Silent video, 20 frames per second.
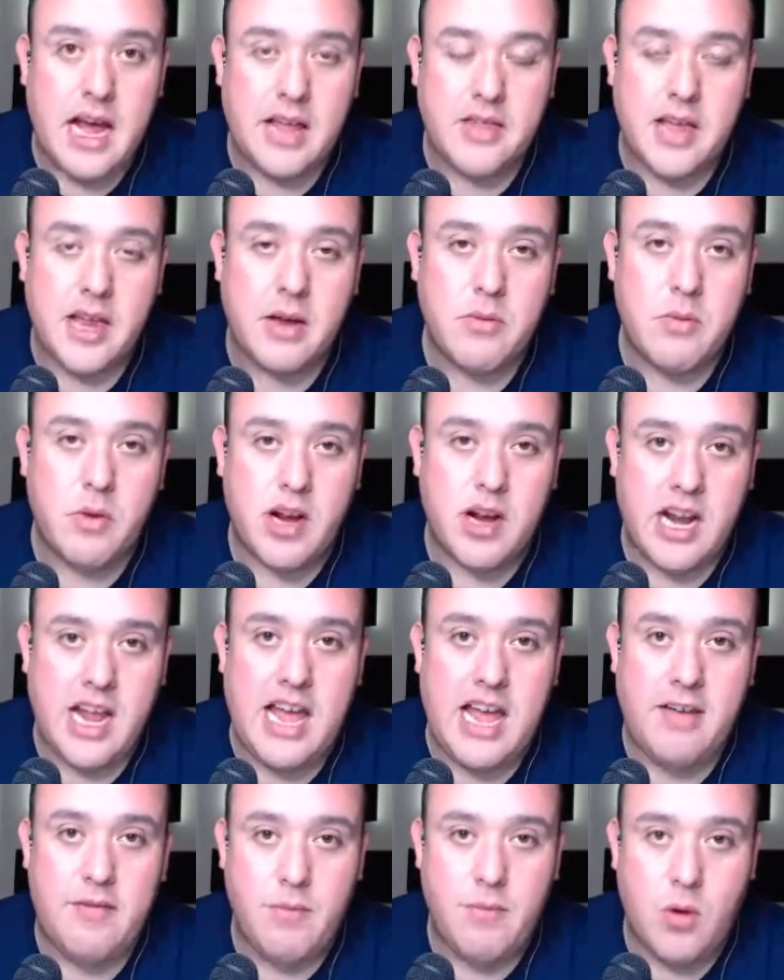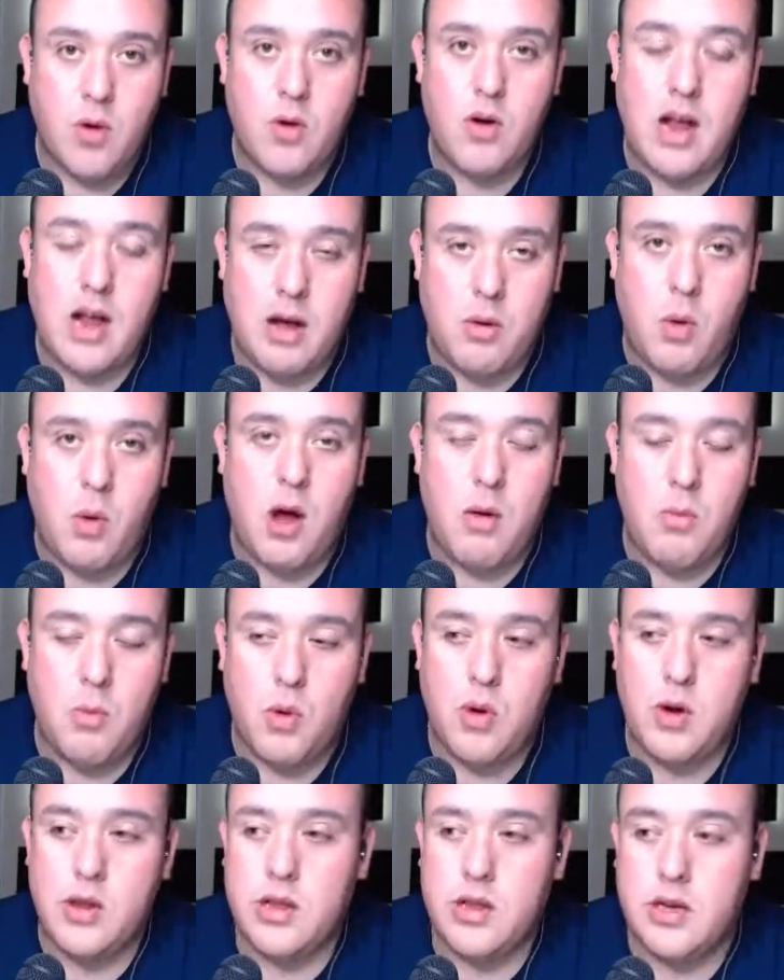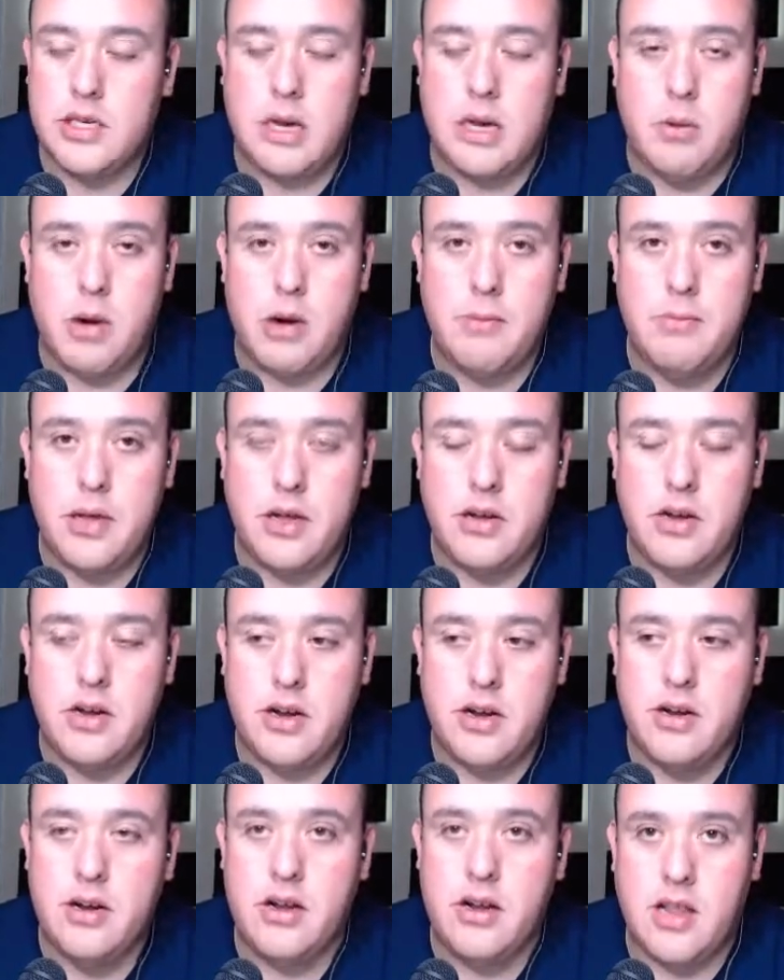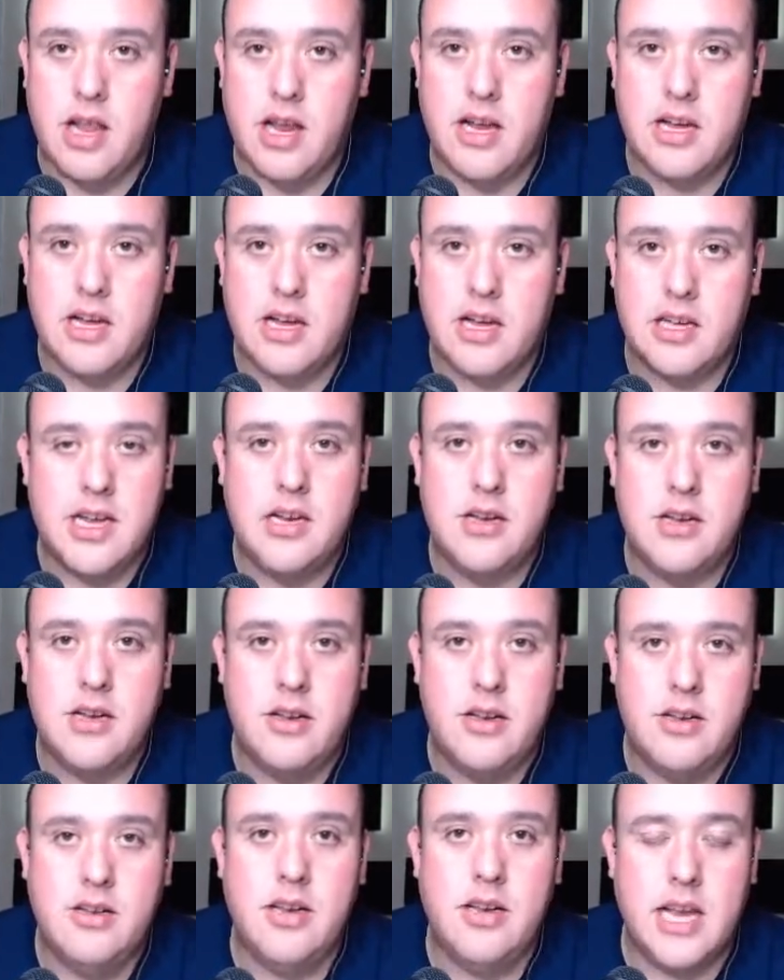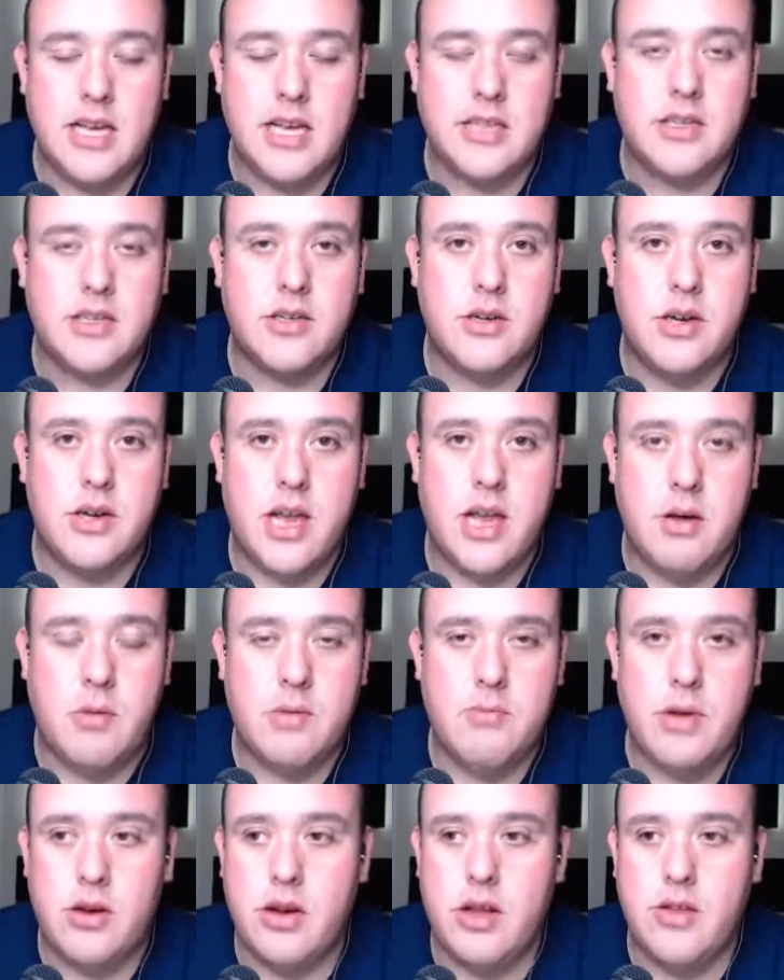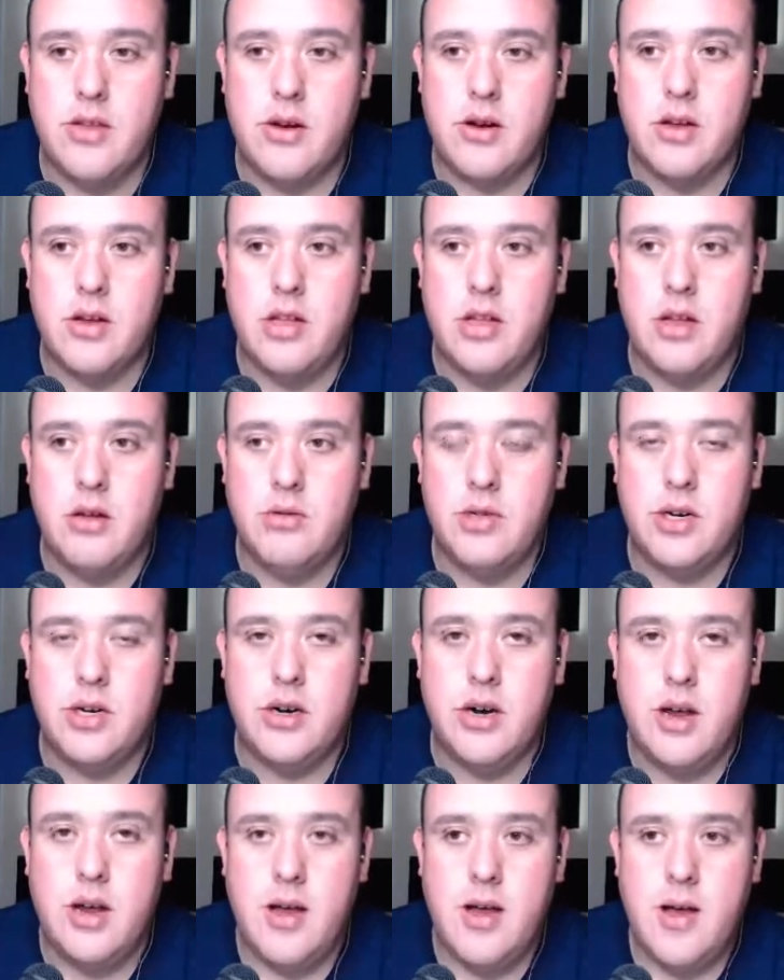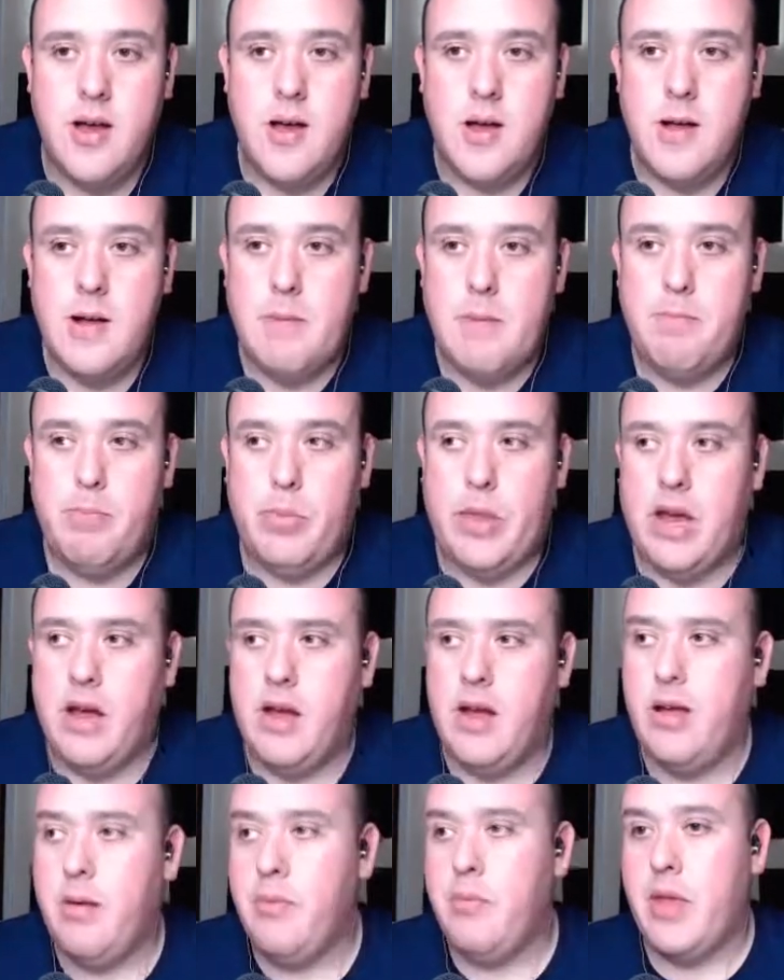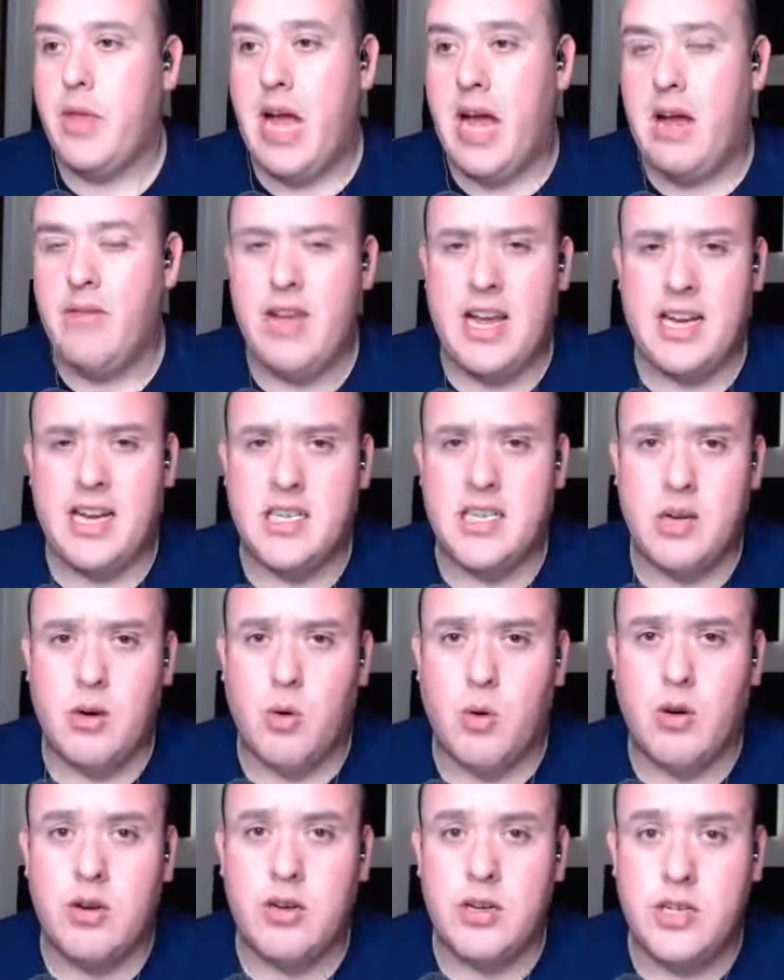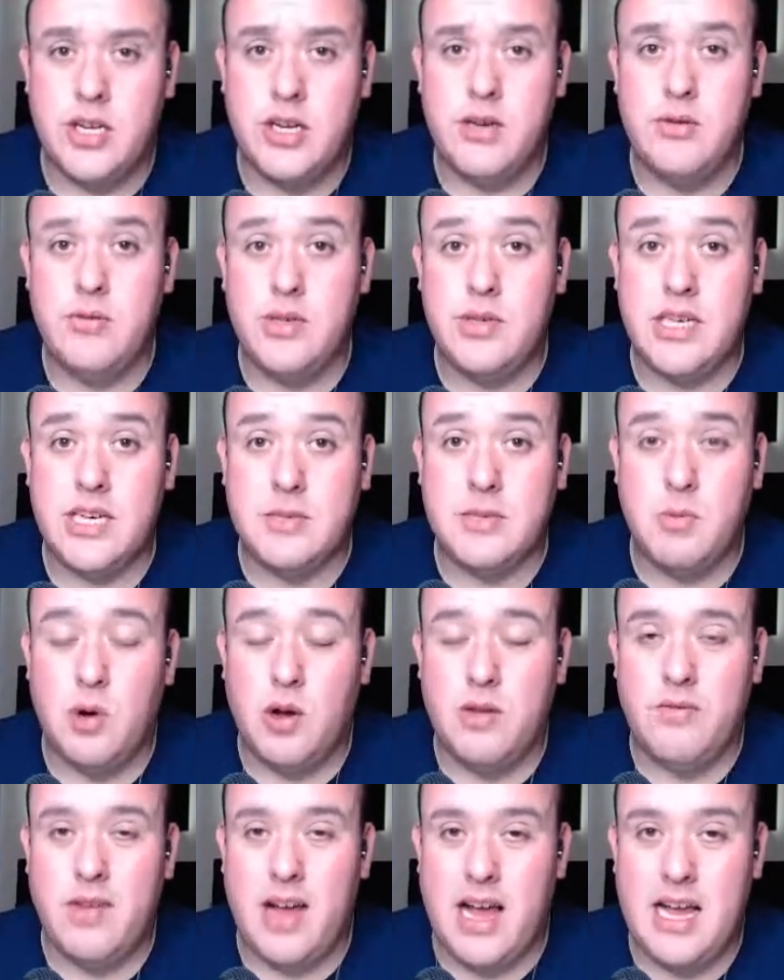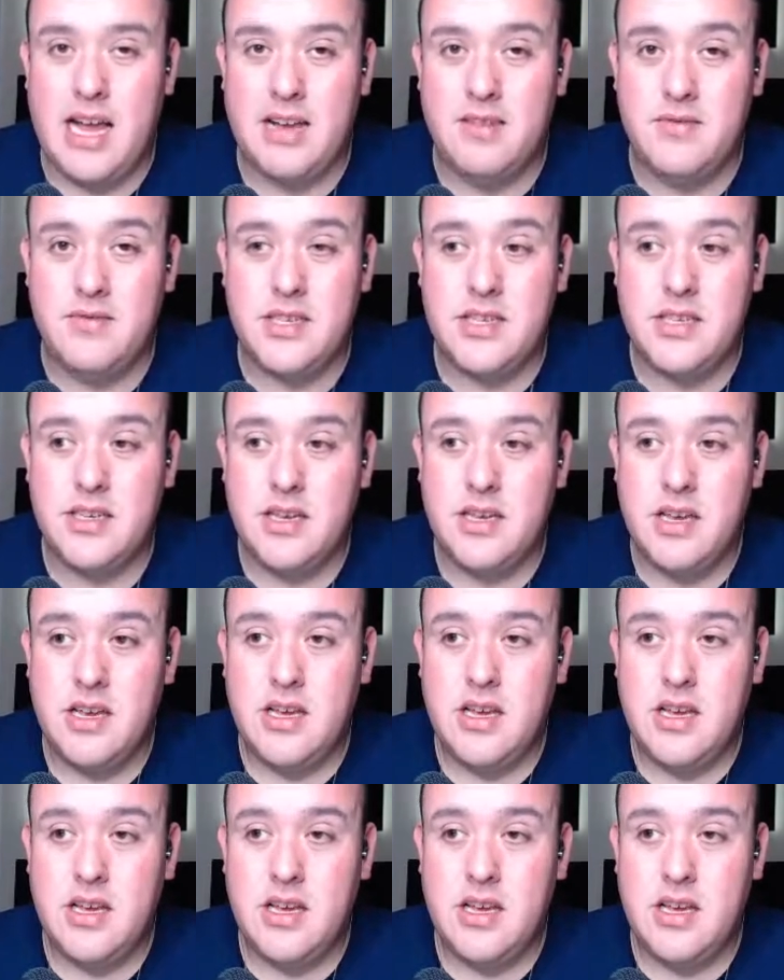I think we're gonna have more. I want more of those. I want to build an like I said yesterday. I want to build another enclosure. Um, I've actually ordered two six point fives.